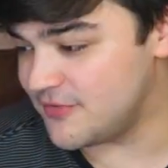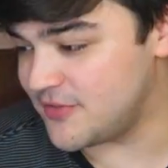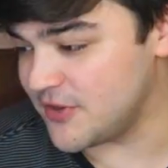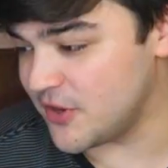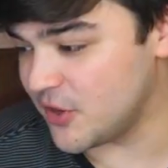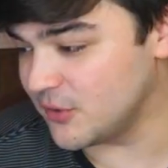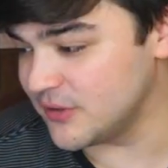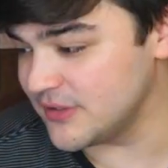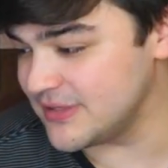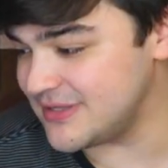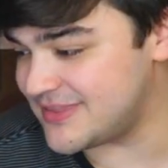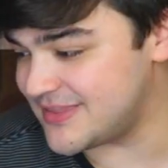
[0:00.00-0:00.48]
The
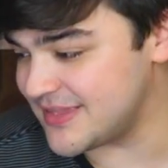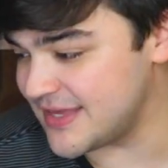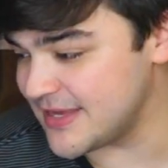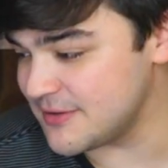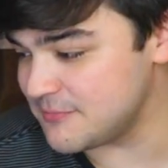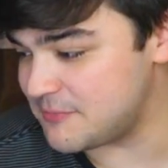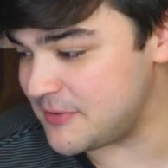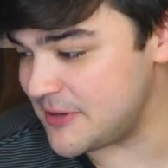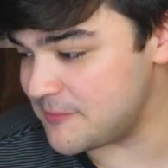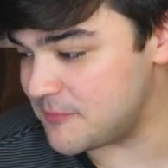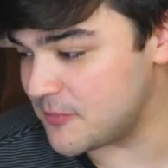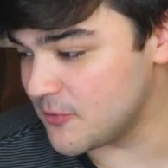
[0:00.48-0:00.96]
only thing
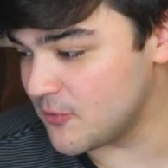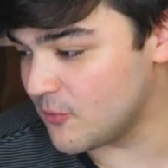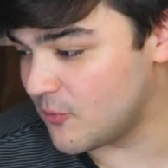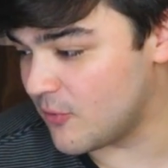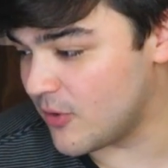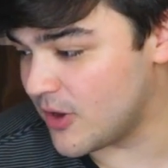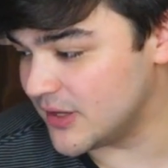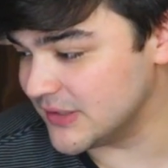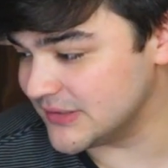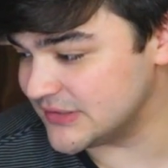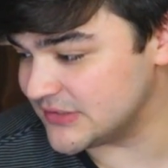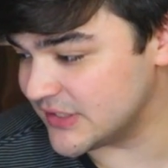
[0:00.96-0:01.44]
people
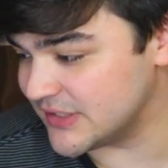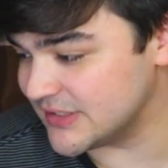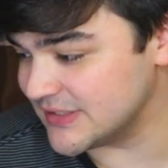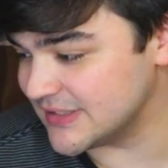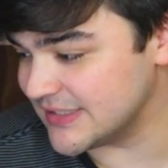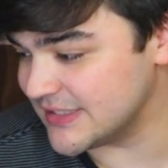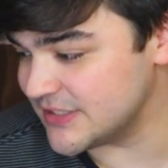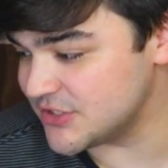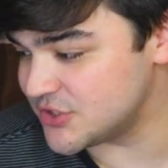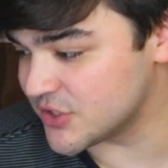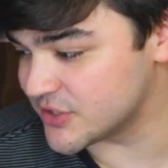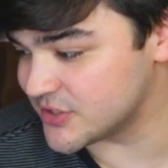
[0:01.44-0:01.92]
want to
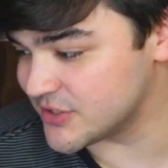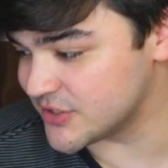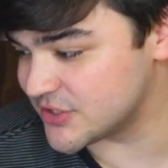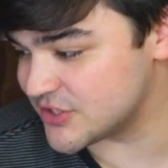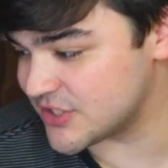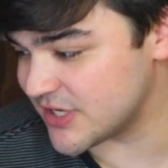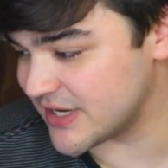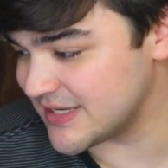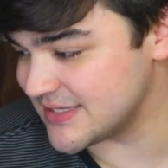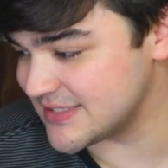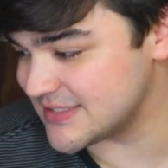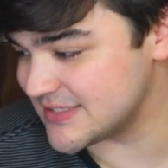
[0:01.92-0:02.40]
unleash on your
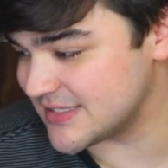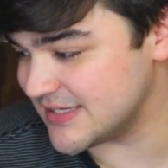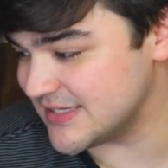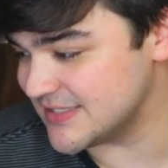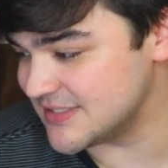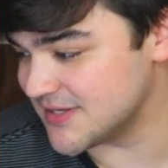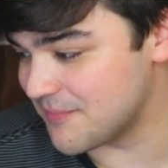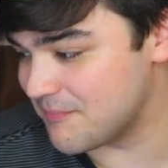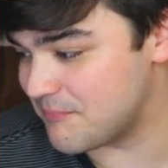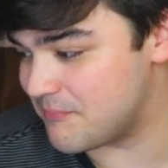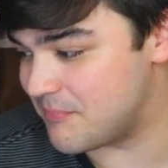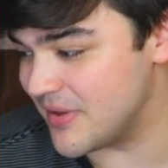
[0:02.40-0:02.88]
chest is
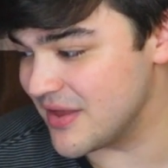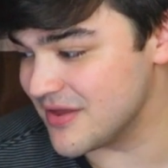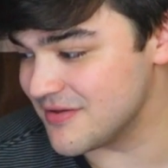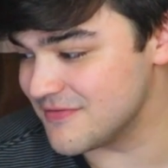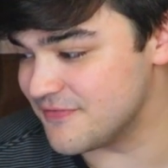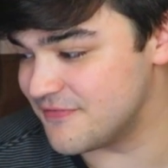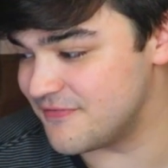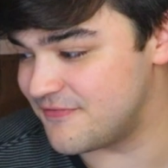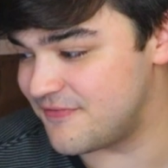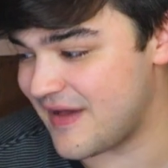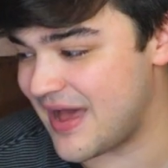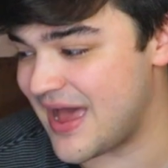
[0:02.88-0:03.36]
a big
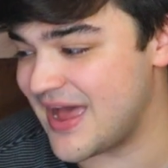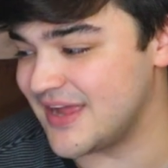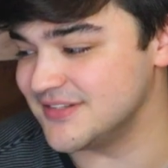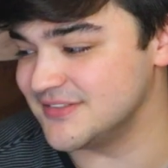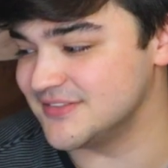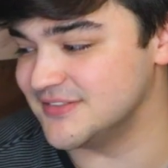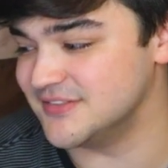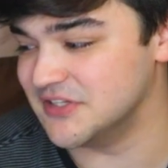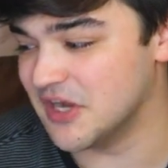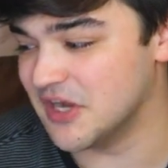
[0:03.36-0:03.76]
fat